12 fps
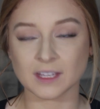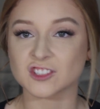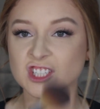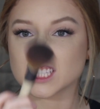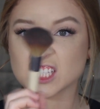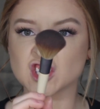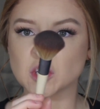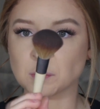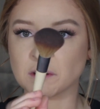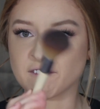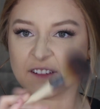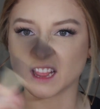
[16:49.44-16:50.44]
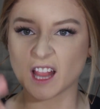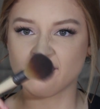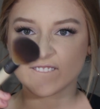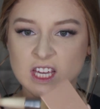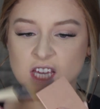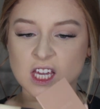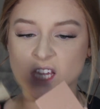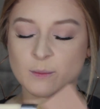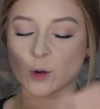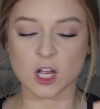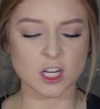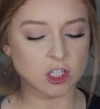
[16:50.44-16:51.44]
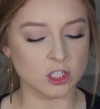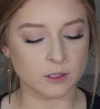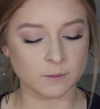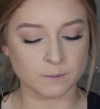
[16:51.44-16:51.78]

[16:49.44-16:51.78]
Just a super fluffy brush,